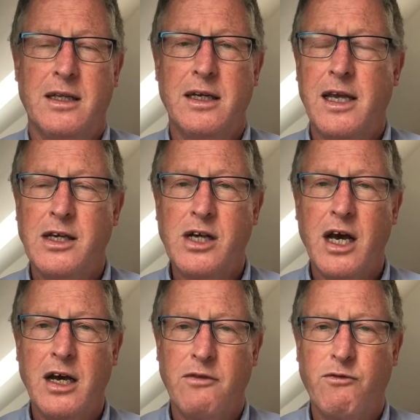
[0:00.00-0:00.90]
that he has
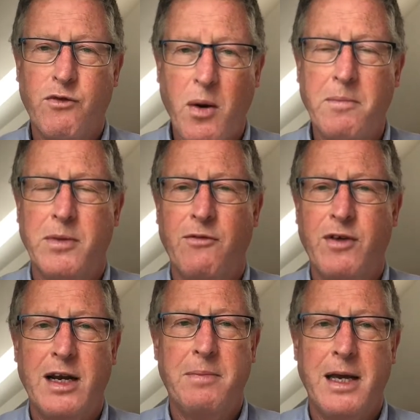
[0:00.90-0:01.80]
heard from the
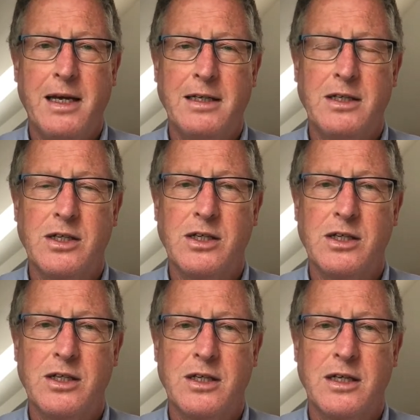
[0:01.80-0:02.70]

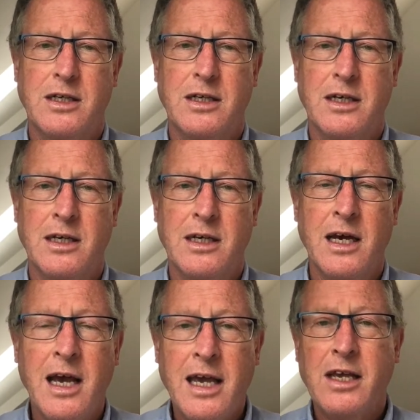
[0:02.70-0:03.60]
Philippians.
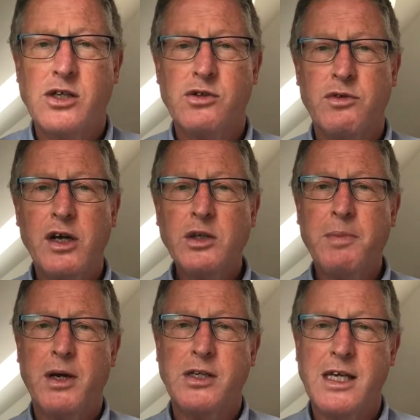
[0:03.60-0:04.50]
He is thrilled
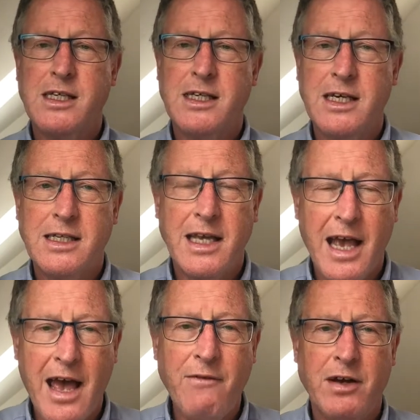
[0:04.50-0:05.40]
because he sees
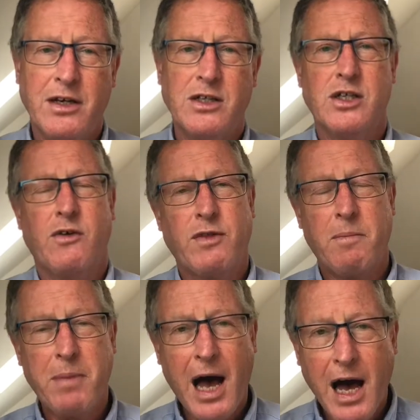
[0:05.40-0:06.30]
the evidence of the
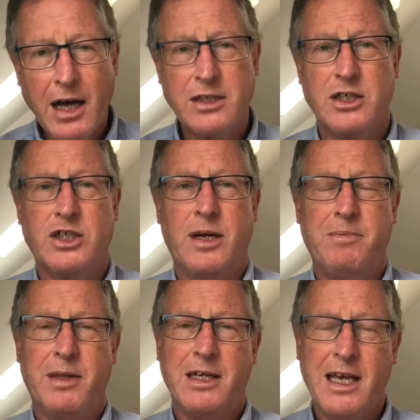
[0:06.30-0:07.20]

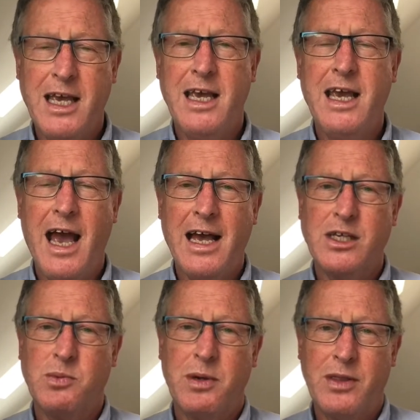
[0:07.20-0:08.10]
partnership that he
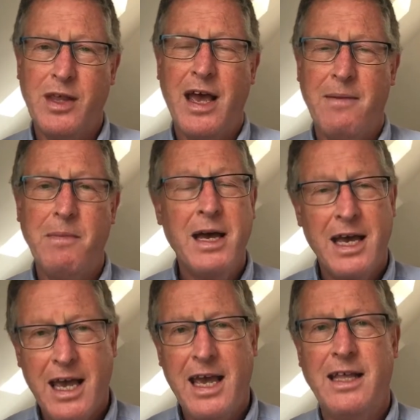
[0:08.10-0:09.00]
has with them
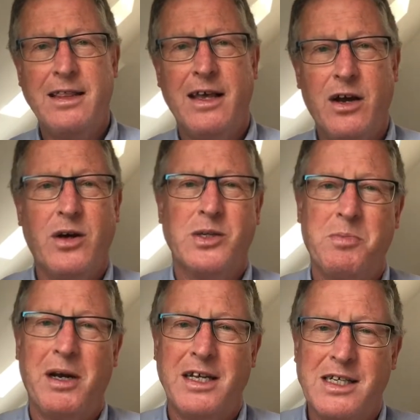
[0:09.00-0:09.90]
in the
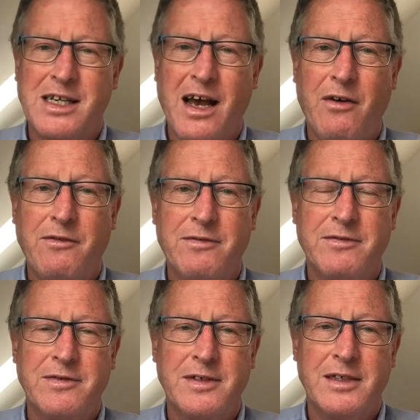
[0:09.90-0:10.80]
gospel itself.